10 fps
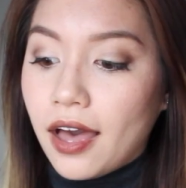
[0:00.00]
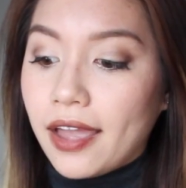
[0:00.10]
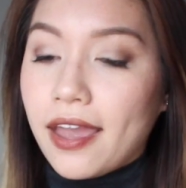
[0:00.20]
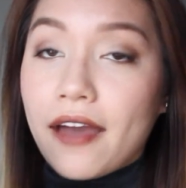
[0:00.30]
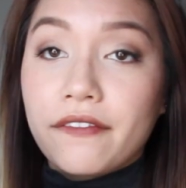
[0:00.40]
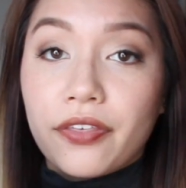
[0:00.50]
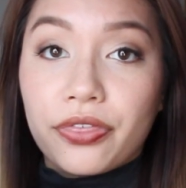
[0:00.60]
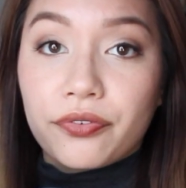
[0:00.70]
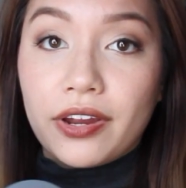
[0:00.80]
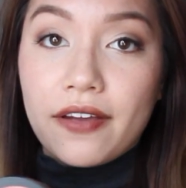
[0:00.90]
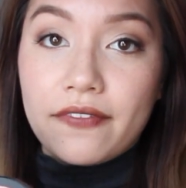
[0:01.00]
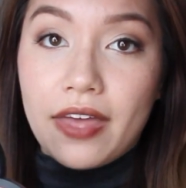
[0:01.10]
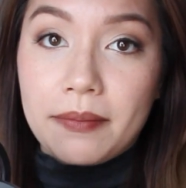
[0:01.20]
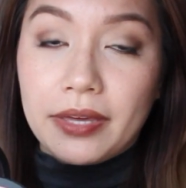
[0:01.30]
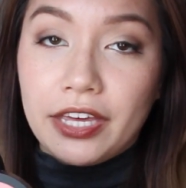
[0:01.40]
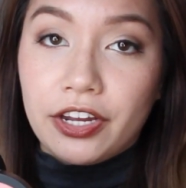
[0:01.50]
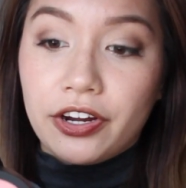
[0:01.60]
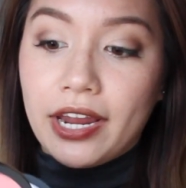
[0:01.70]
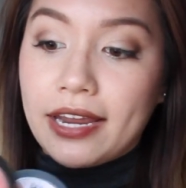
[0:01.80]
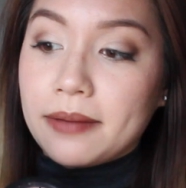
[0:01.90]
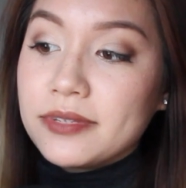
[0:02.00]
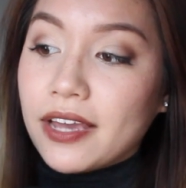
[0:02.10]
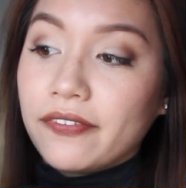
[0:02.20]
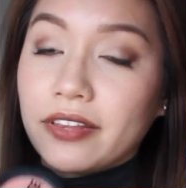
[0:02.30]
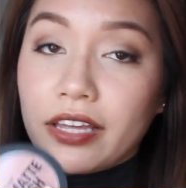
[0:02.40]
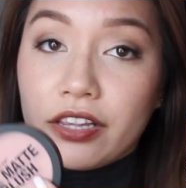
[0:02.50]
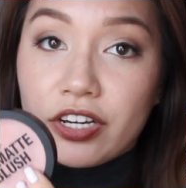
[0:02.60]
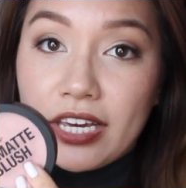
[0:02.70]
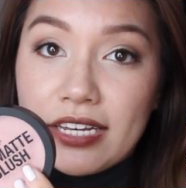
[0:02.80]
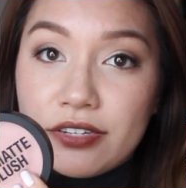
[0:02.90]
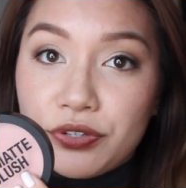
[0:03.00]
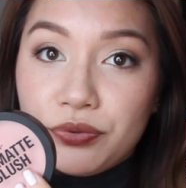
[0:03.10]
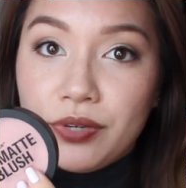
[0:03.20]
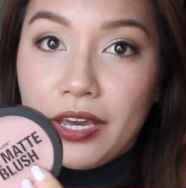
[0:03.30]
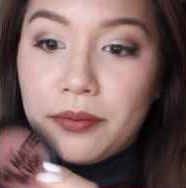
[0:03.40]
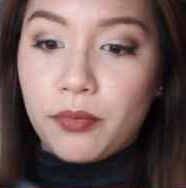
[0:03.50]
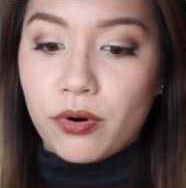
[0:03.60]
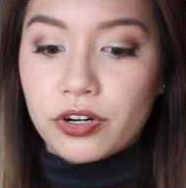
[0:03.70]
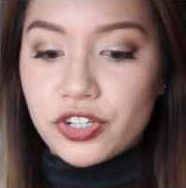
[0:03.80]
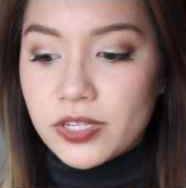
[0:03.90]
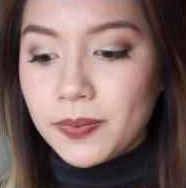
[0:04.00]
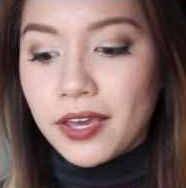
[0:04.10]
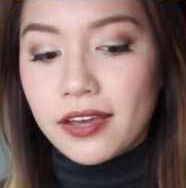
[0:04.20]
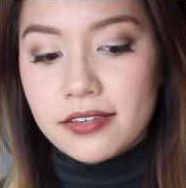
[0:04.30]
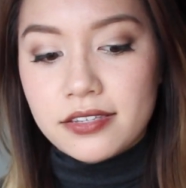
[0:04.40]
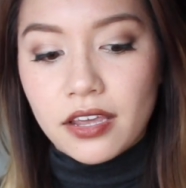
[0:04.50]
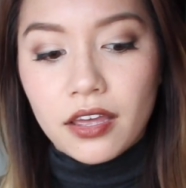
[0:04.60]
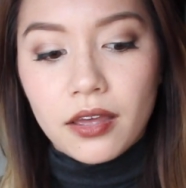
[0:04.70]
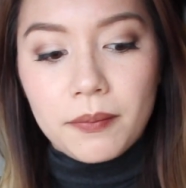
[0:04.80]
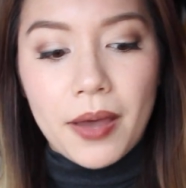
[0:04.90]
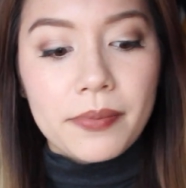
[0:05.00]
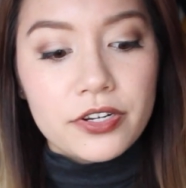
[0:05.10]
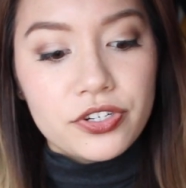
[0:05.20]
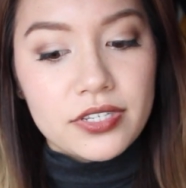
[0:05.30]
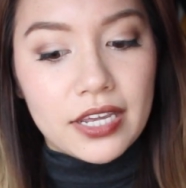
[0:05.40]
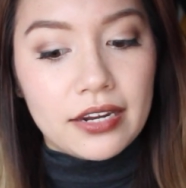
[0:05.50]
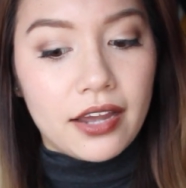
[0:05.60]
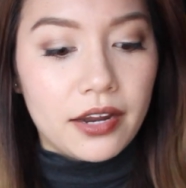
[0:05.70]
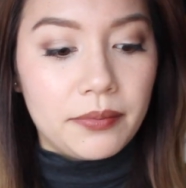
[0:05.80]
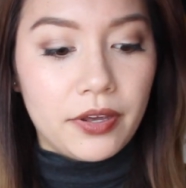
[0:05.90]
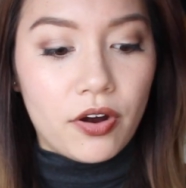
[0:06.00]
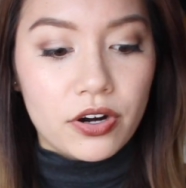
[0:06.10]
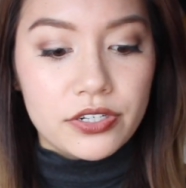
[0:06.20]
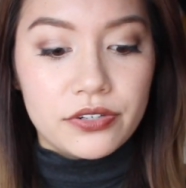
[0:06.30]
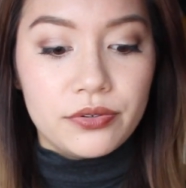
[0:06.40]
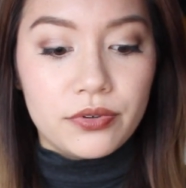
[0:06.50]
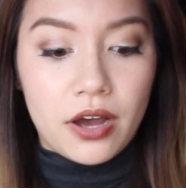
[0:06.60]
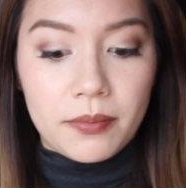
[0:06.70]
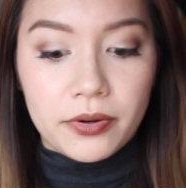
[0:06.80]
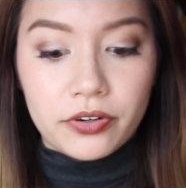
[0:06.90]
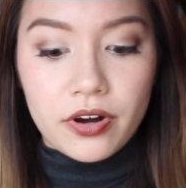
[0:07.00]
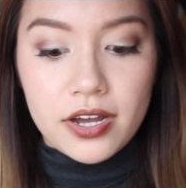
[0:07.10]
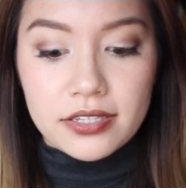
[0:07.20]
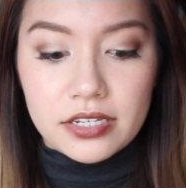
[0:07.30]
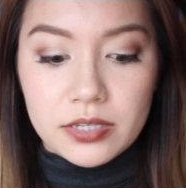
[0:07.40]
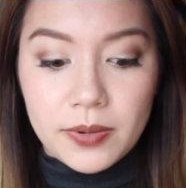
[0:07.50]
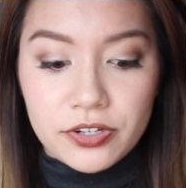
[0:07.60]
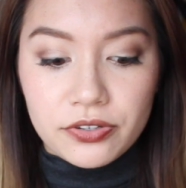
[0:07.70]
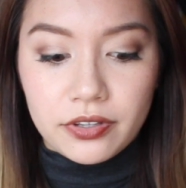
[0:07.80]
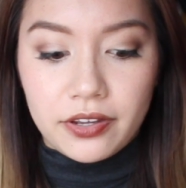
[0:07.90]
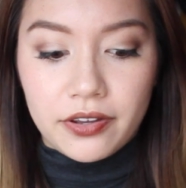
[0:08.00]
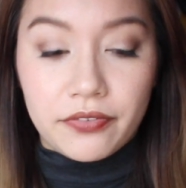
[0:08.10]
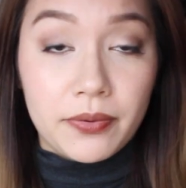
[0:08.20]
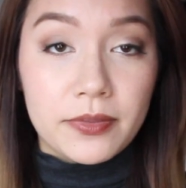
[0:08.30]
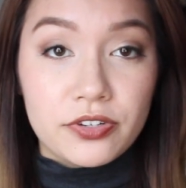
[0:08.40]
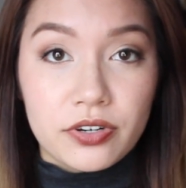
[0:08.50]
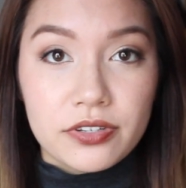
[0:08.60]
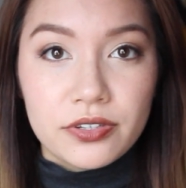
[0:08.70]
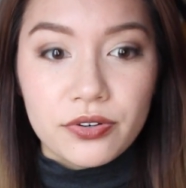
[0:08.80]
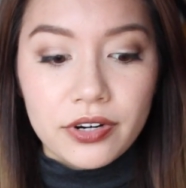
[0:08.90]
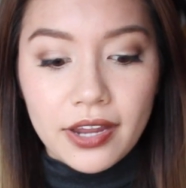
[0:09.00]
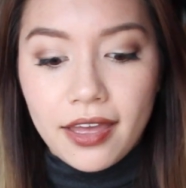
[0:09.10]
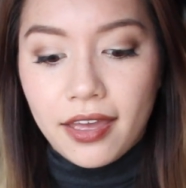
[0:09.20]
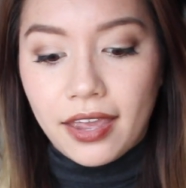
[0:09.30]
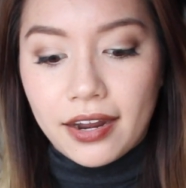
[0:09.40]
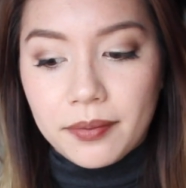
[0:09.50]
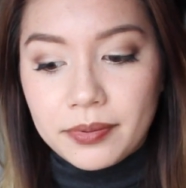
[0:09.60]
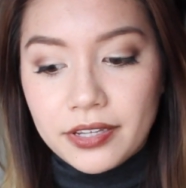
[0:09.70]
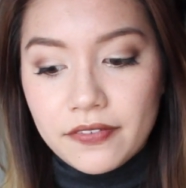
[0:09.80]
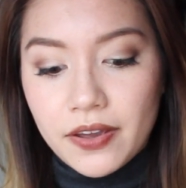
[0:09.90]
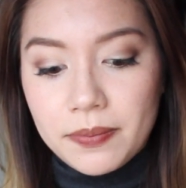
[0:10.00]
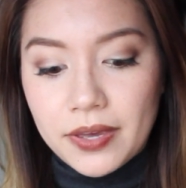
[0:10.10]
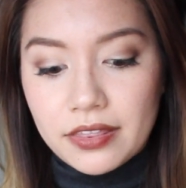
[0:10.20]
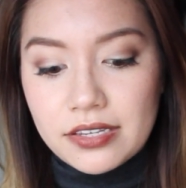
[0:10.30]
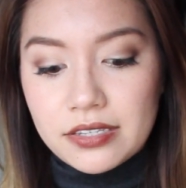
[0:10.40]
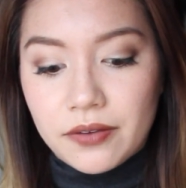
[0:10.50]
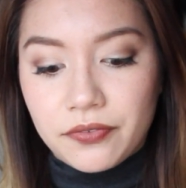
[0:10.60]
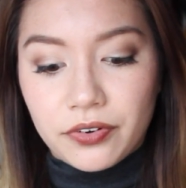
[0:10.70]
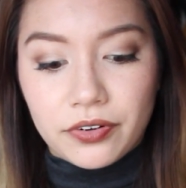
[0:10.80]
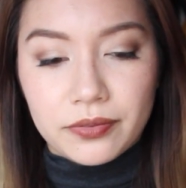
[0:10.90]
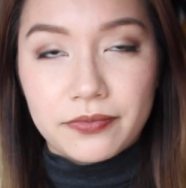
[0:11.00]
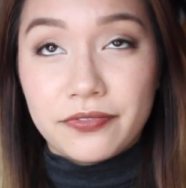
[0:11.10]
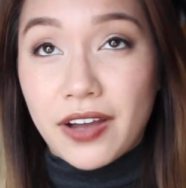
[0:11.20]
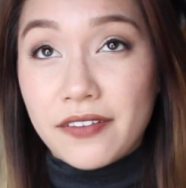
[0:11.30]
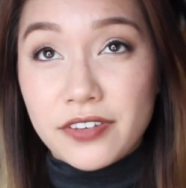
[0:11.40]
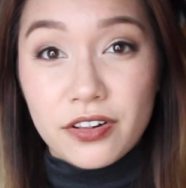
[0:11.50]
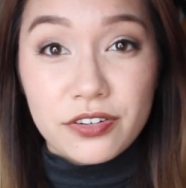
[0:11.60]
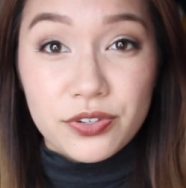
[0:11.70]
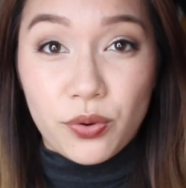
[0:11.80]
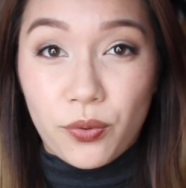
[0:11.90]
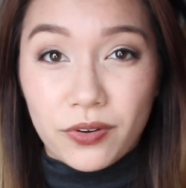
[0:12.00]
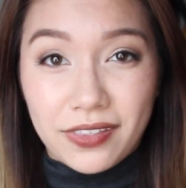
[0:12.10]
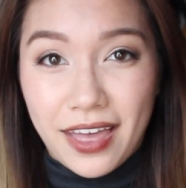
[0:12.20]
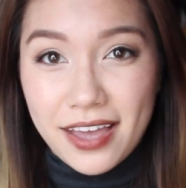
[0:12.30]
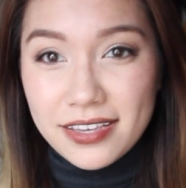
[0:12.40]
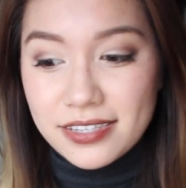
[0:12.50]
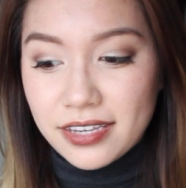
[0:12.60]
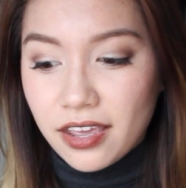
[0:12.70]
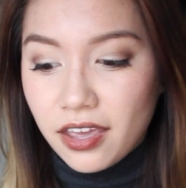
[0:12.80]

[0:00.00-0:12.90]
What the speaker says: I have 3 of them here, and I'm definitely looking to get more just because matte blushes can kind of be hard to come across, especially from the drugstore, and I believe I picked these up for $5 or less.